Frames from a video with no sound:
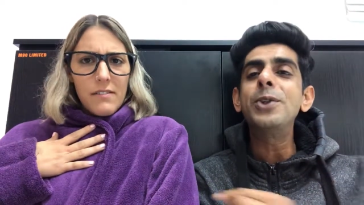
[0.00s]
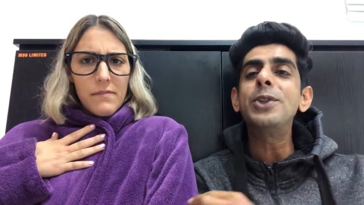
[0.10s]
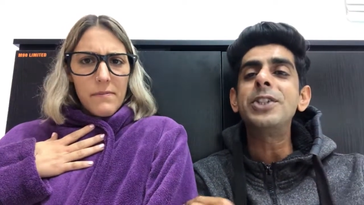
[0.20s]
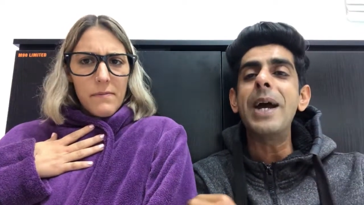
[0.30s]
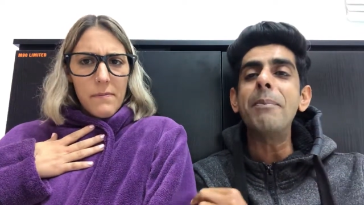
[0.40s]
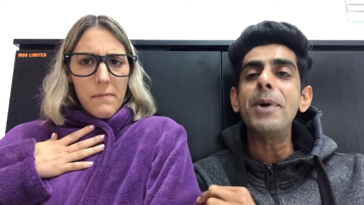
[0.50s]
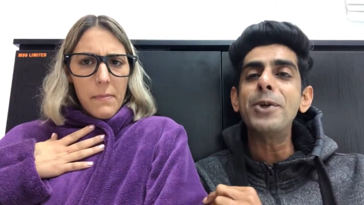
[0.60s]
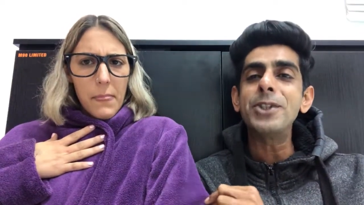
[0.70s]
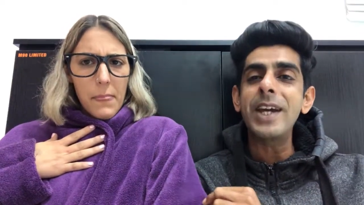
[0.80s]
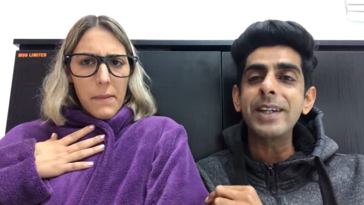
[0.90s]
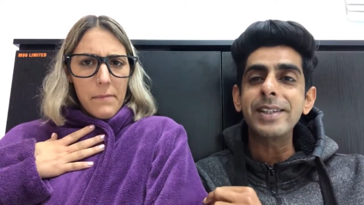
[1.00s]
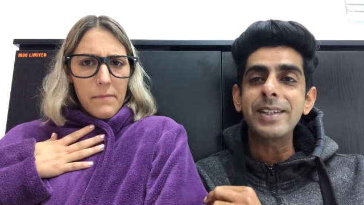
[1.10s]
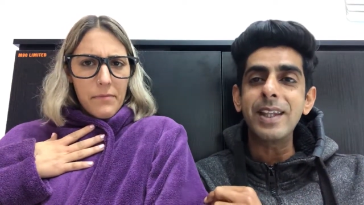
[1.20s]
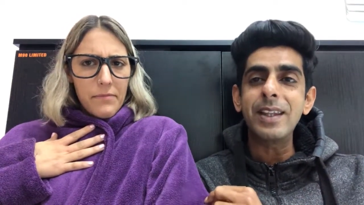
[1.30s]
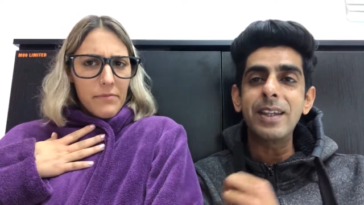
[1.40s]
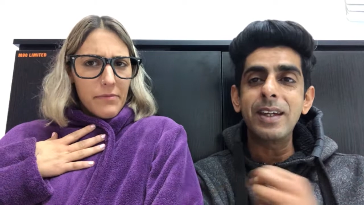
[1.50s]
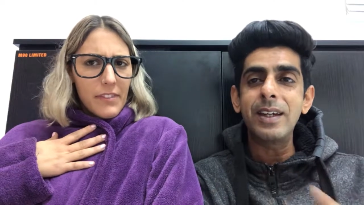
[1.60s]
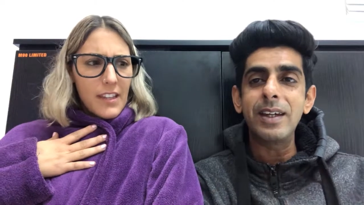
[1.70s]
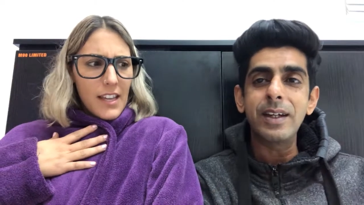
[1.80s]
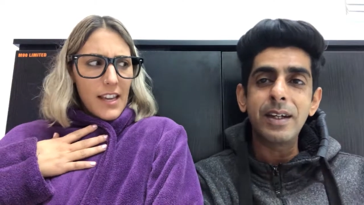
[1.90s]
Speaker 1: new jumbo jackets that
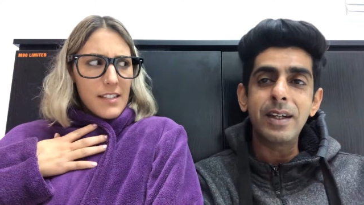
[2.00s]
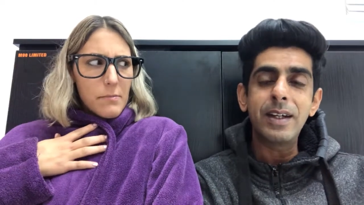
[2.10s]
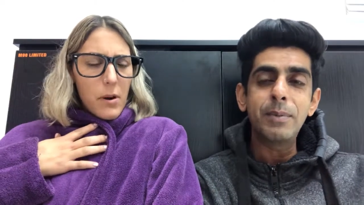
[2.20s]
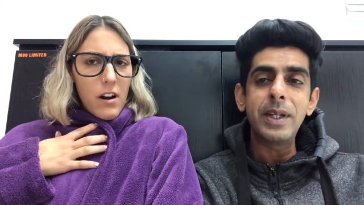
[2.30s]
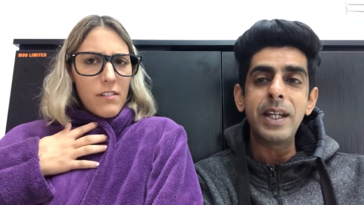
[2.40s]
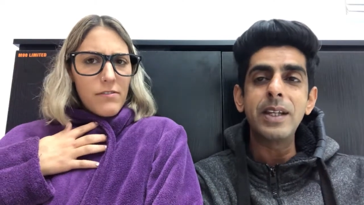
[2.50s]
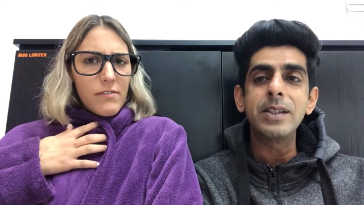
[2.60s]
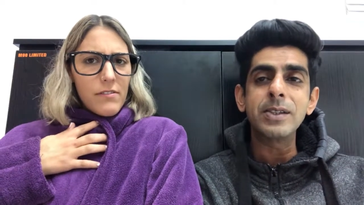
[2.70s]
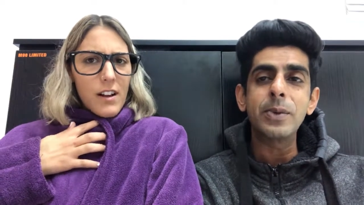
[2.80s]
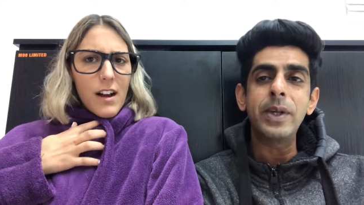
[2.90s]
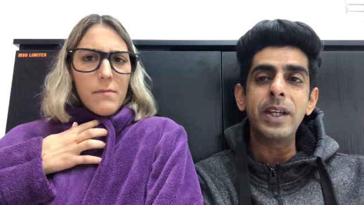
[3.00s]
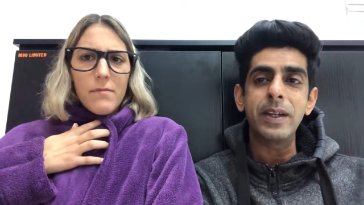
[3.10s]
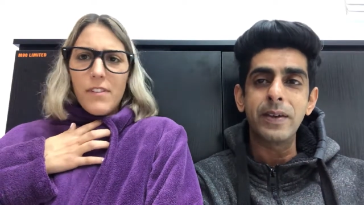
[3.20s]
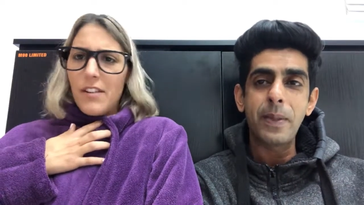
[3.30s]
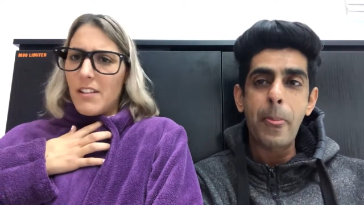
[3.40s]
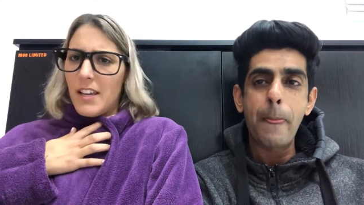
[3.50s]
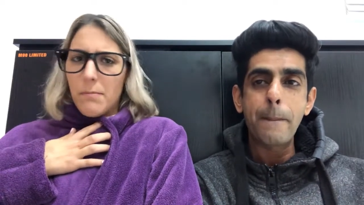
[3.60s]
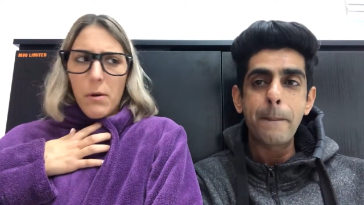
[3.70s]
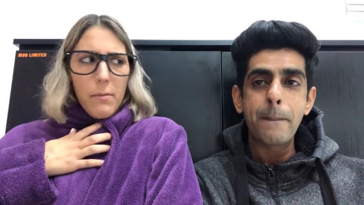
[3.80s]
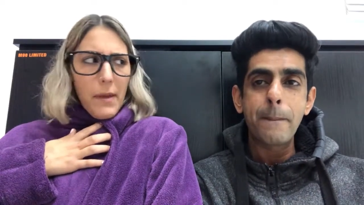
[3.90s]
the yes, uh, millennials are wearing. Um,
Speaker 2: very hip
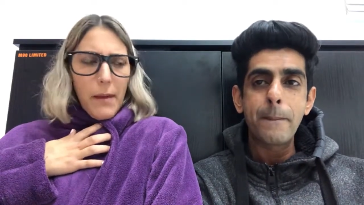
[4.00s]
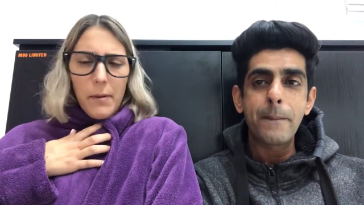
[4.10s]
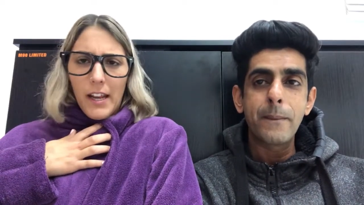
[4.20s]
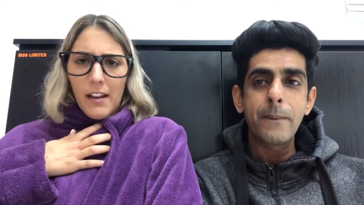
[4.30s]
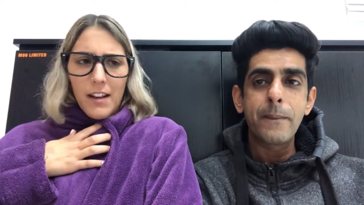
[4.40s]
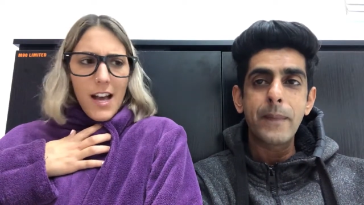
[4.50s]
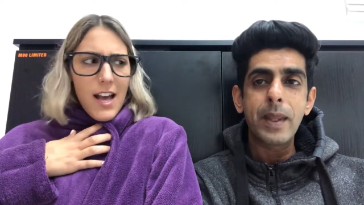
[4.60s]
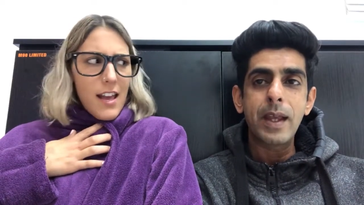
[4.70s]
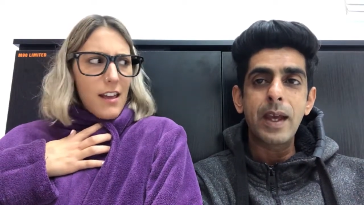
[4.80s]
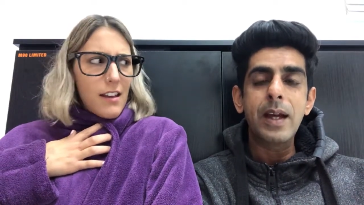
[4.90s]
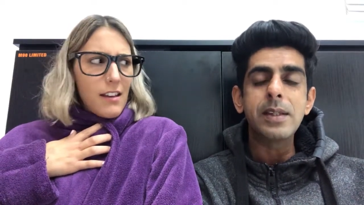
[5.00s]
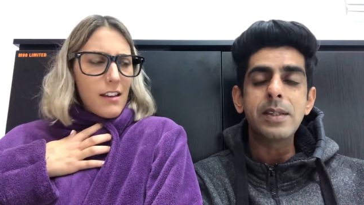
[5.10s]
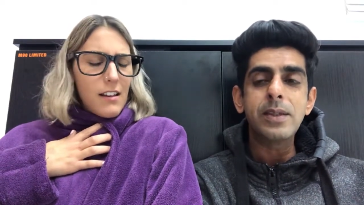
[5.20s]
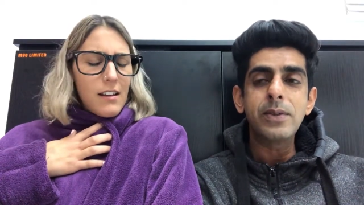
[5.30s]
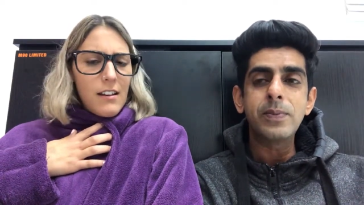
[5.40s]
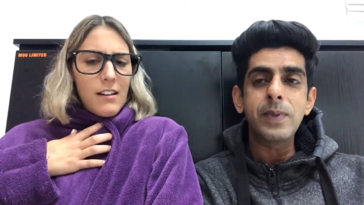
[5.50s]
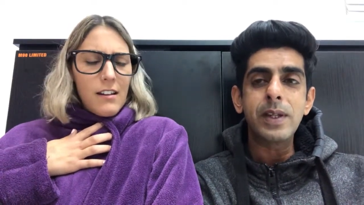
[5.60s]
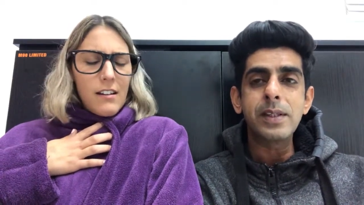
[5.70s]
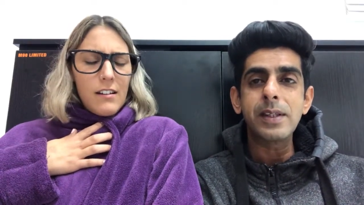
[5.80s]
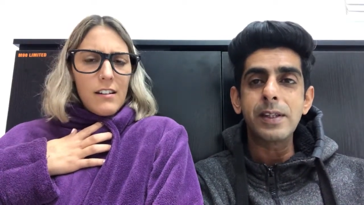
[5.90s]
hop happening, okay? I
Speaker 1: see, I
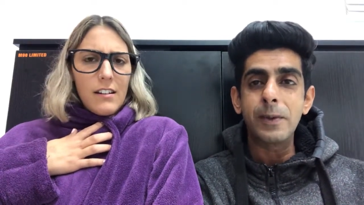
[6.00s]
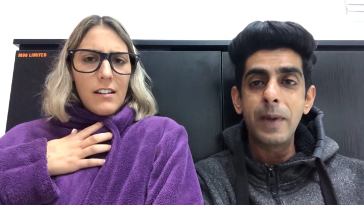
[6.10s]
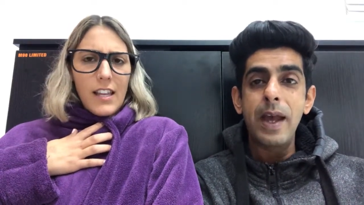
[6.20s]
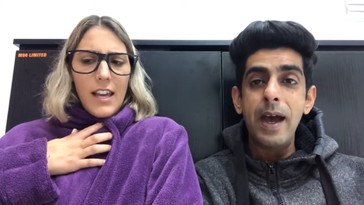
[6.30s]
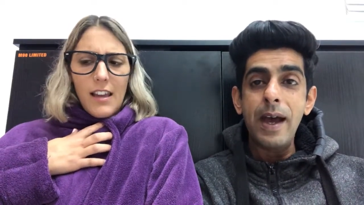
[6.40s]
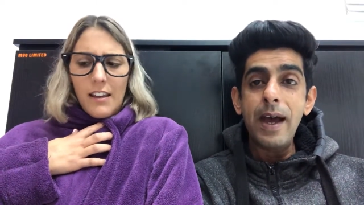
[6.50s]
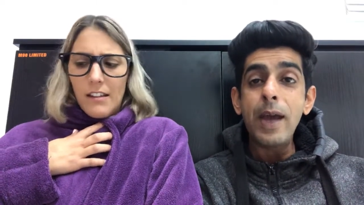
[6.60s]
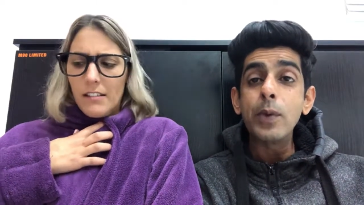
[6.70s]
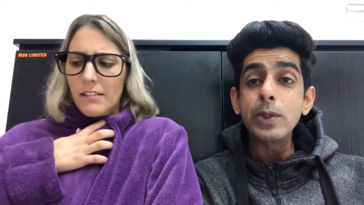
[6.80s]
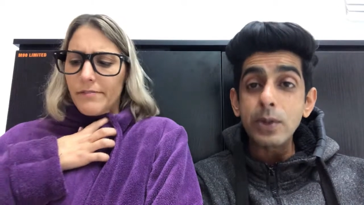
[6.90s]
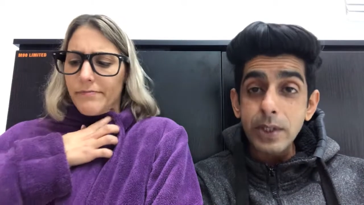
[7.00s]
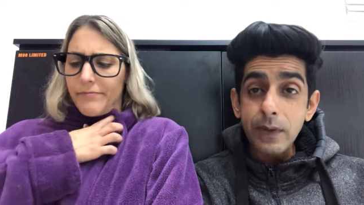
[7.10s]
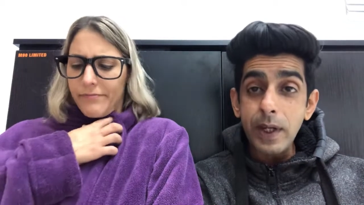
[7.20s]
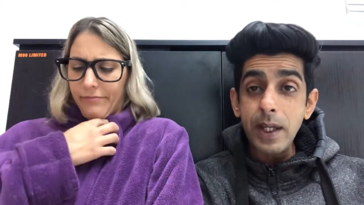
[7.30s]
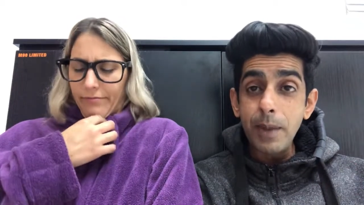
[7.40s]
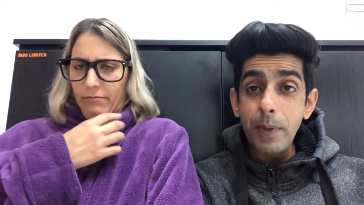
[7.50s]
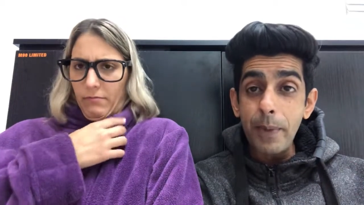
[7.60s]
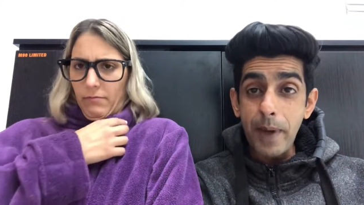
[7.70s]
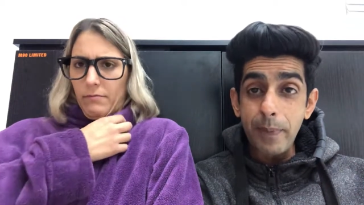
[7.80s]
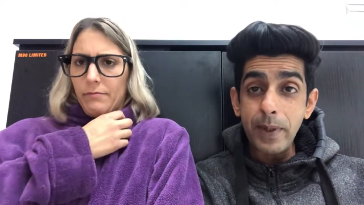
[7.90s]
see so. Yeah. Uh, and what's also very hip hop
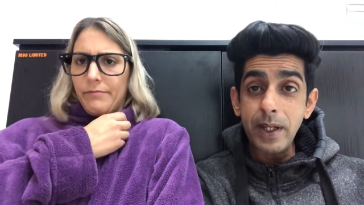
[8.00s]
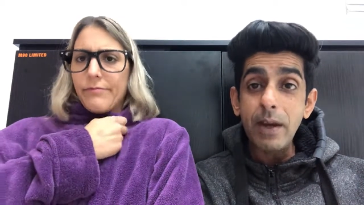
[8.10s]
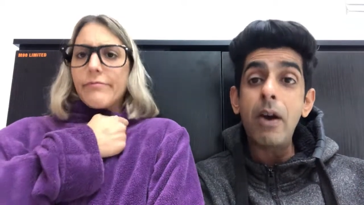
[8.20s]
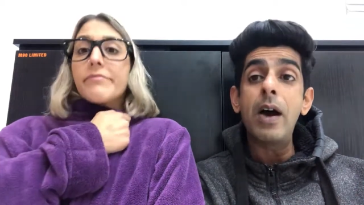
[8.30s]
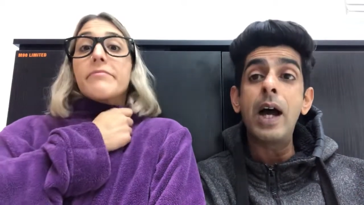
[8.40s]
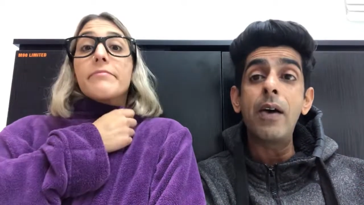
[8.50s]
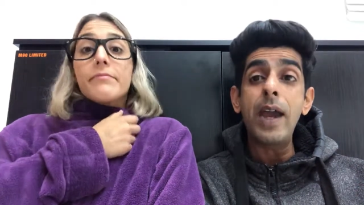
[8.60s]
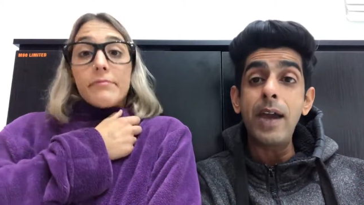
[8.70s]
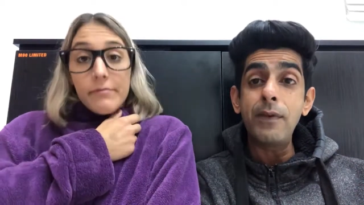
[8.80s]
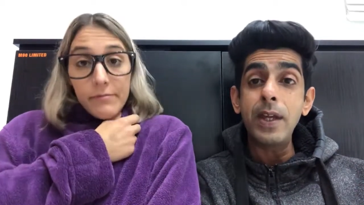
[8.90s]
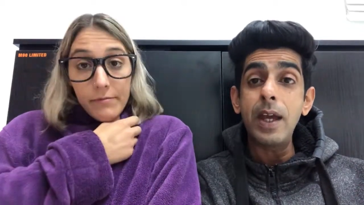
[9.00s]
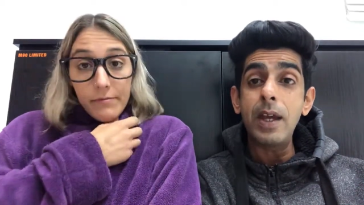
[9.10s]
happening are our every